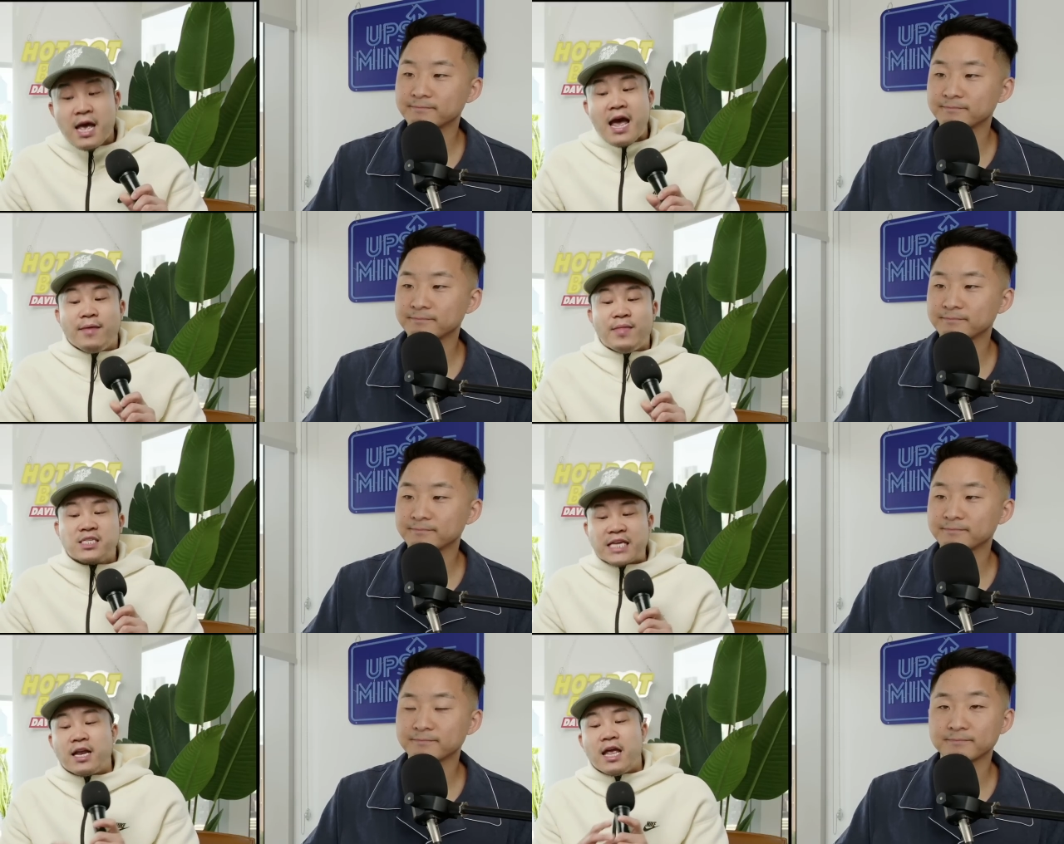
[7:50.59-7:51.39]
Speaker 1: And they
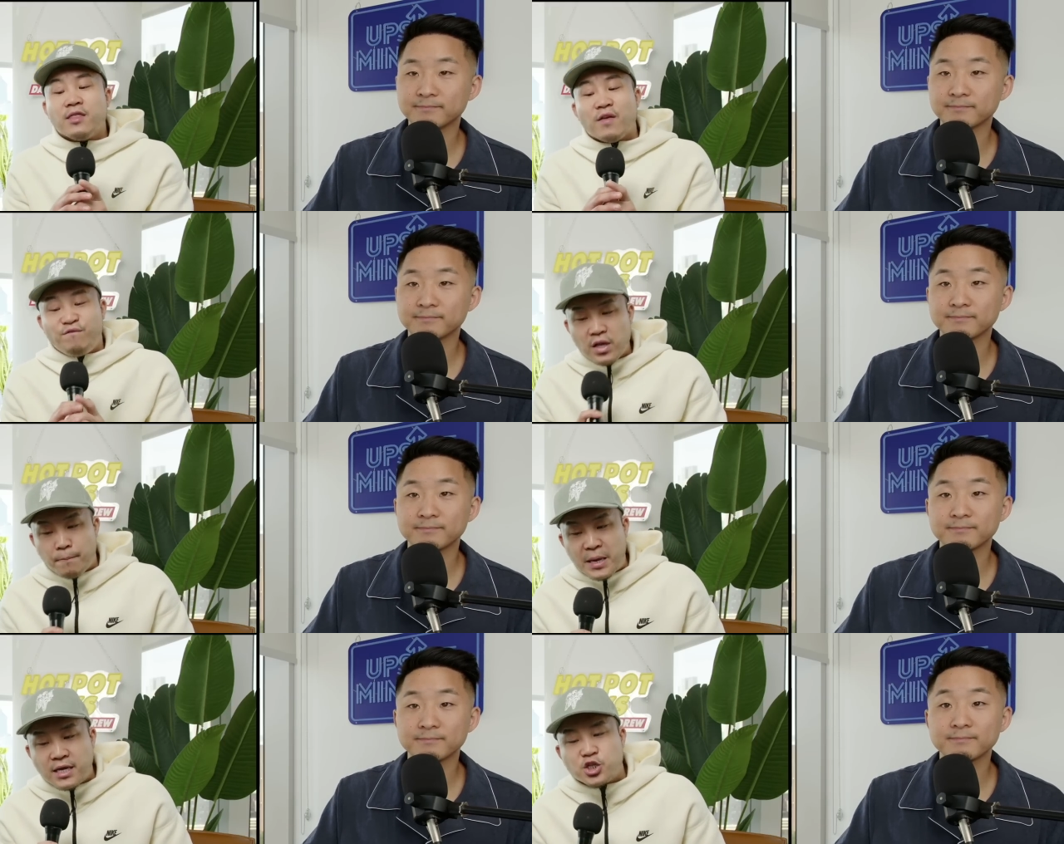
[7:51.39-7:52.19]
said in the
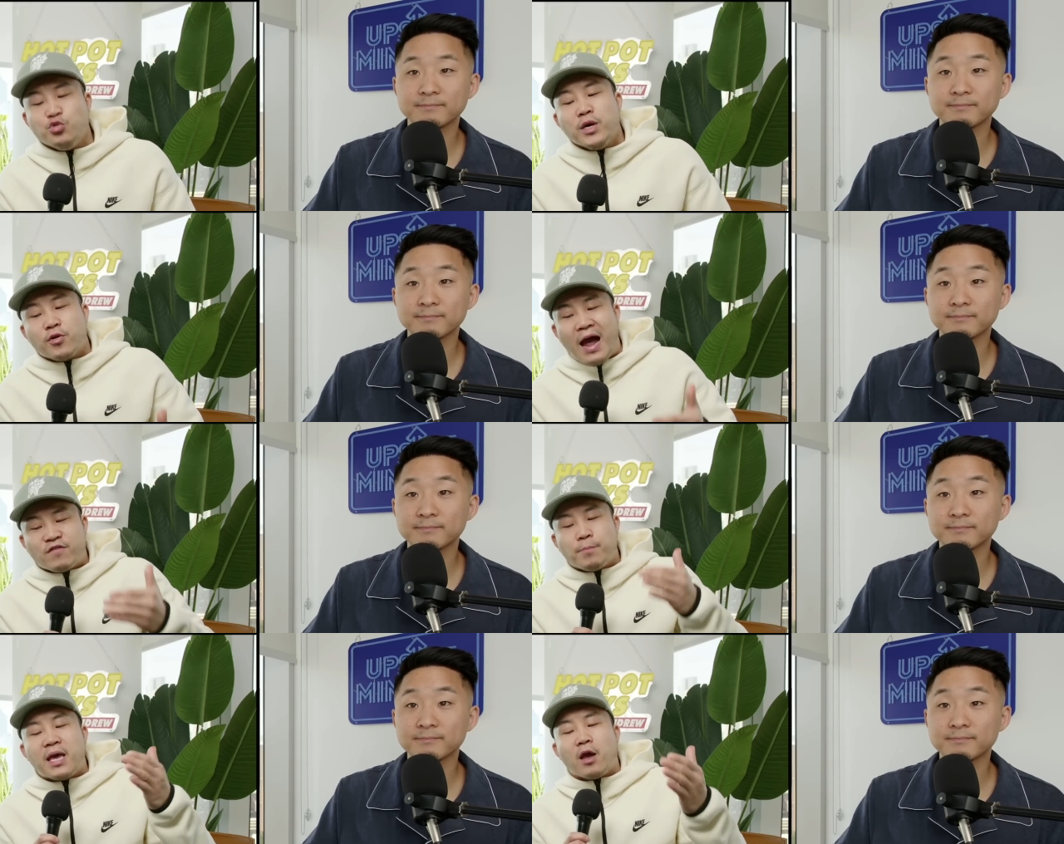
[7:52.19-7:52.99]
Philippines, you either have
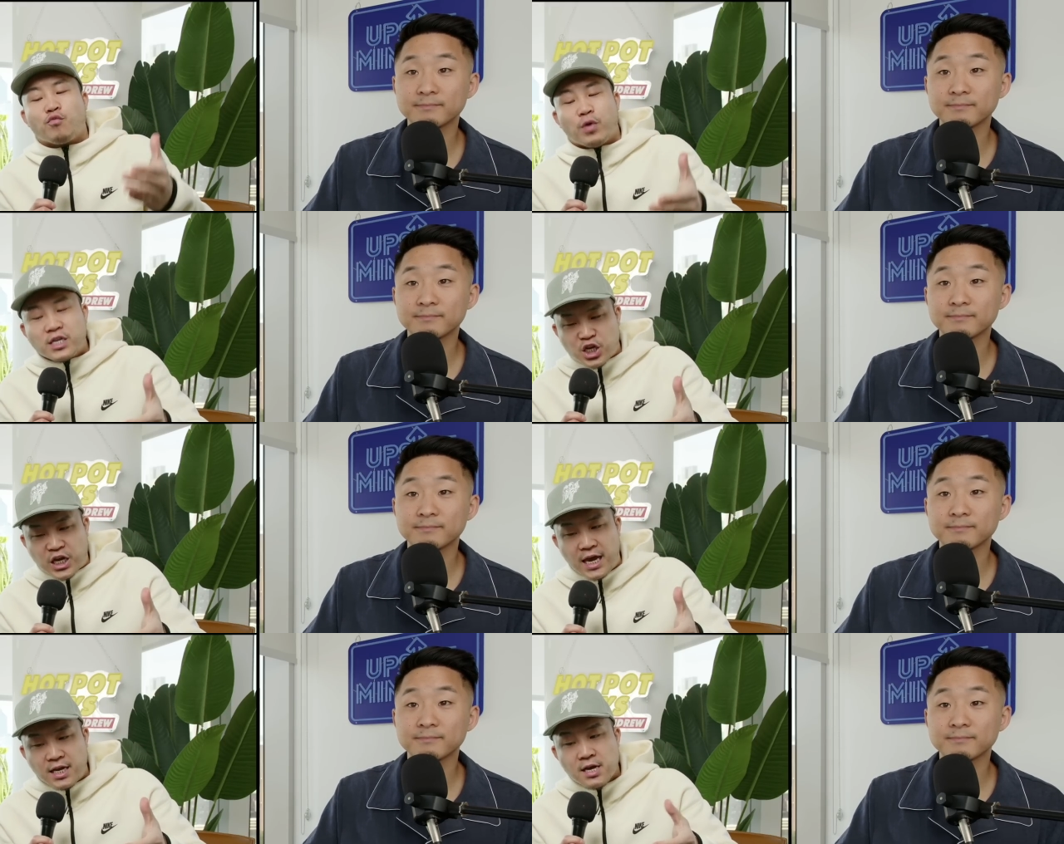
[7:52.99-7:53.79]
to be a rich
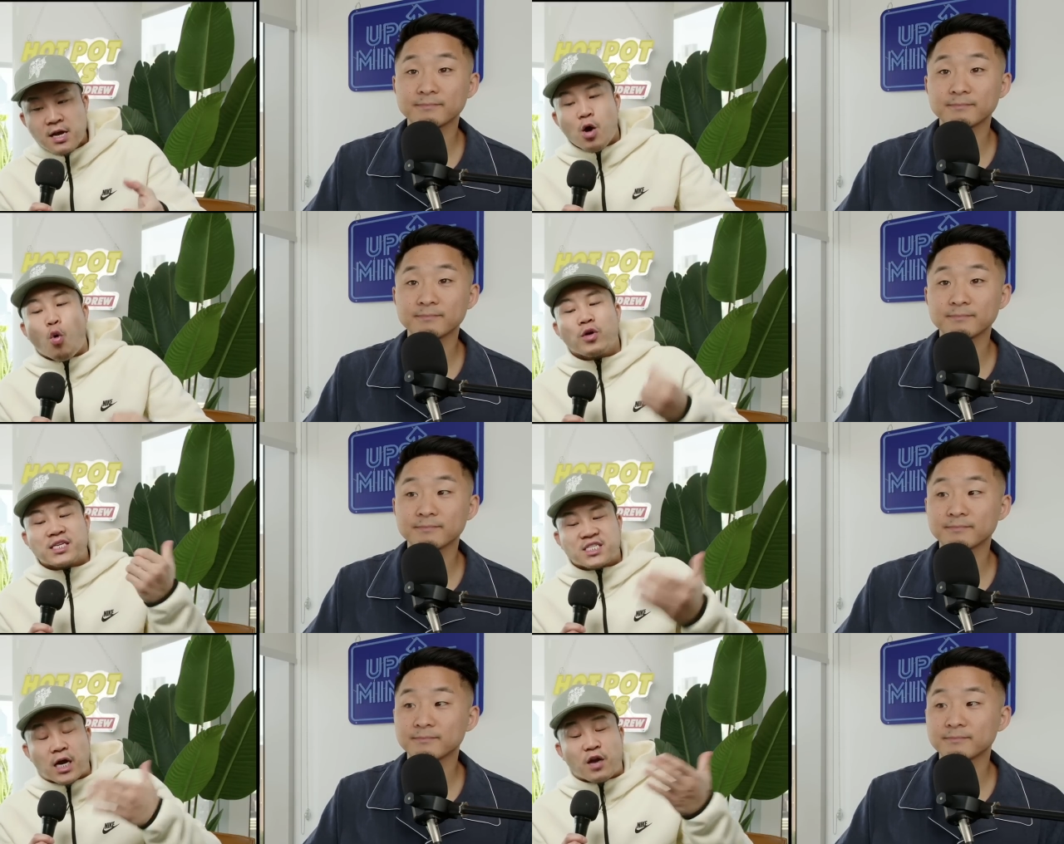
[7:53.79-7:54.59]
kid or the
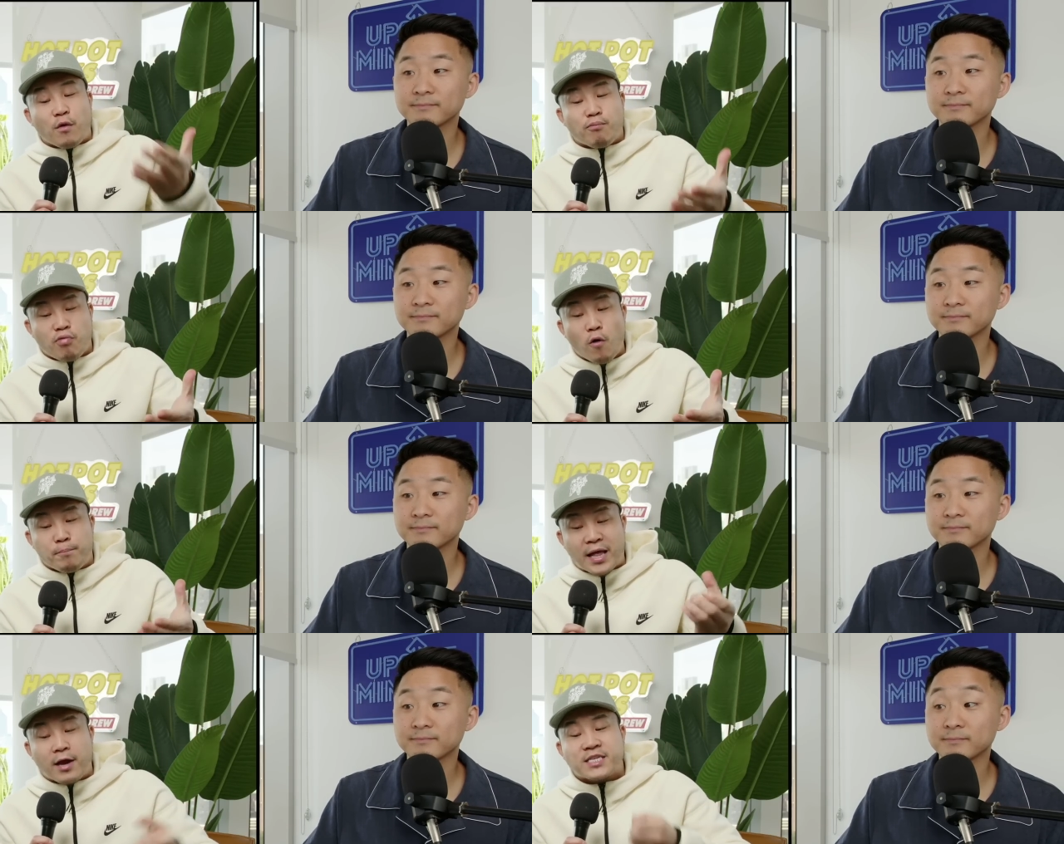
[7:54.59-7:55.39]
son of a pro
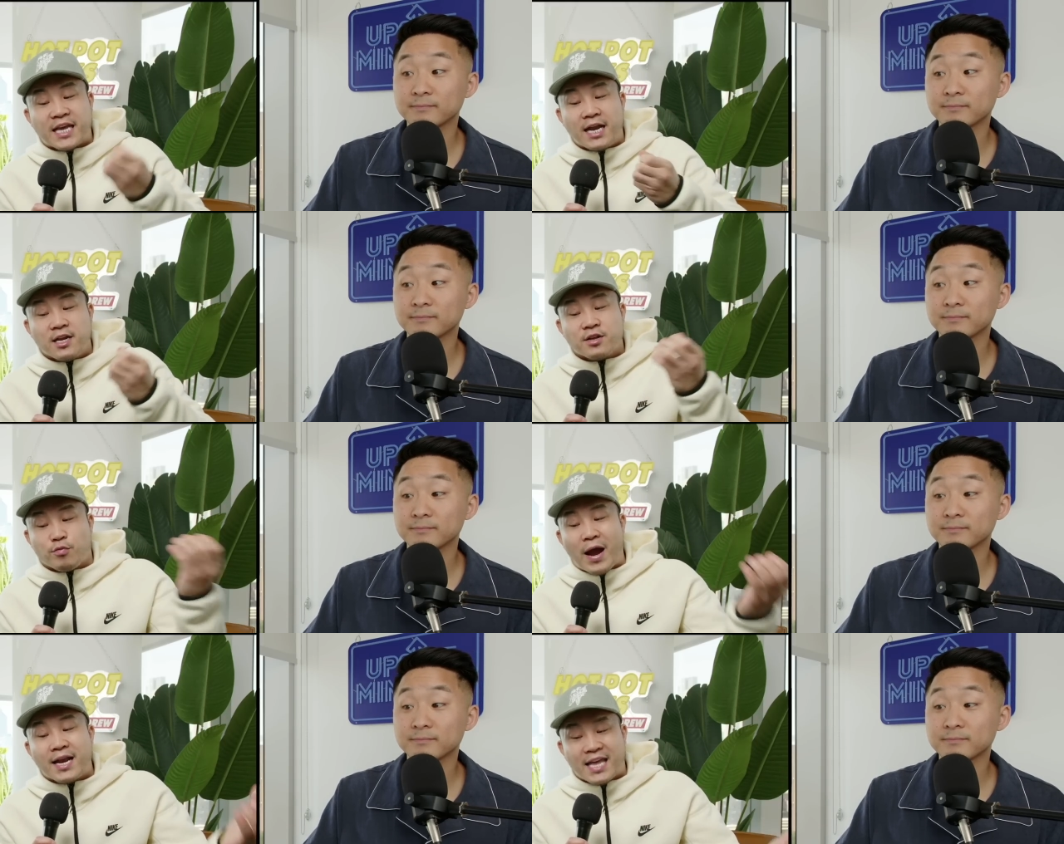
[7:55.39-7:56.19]
player to get into the
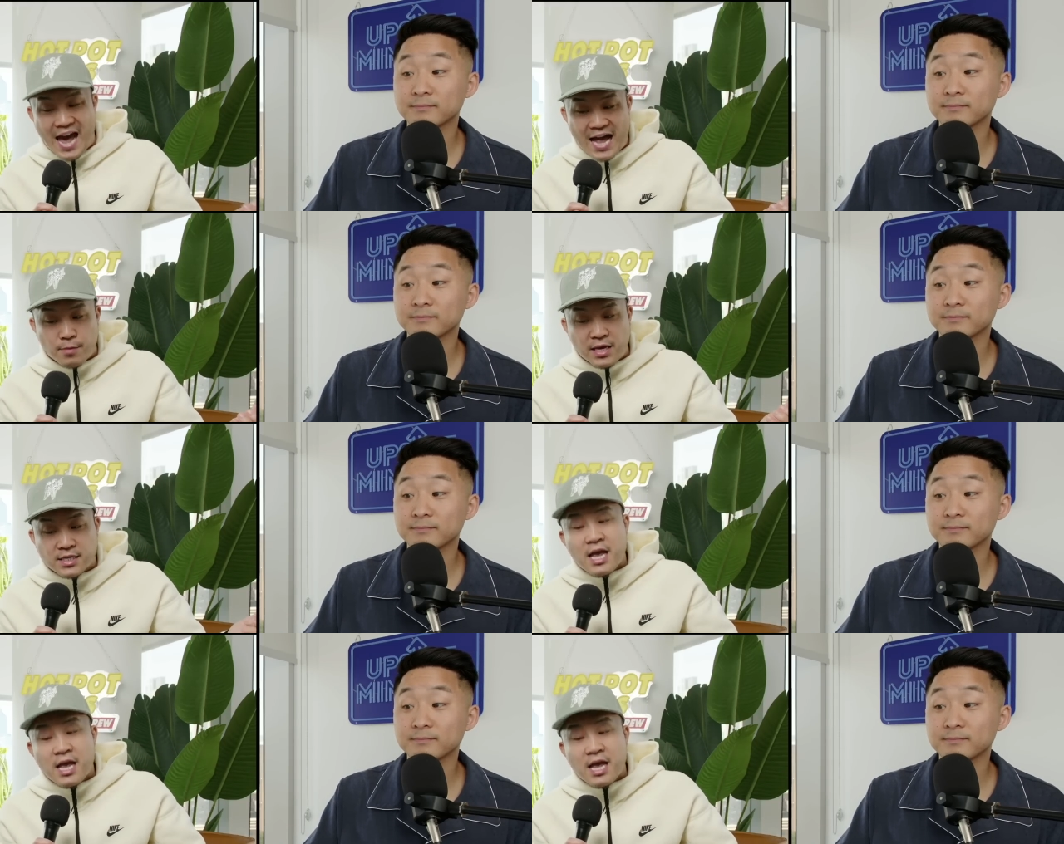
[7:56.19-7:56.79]
right academies.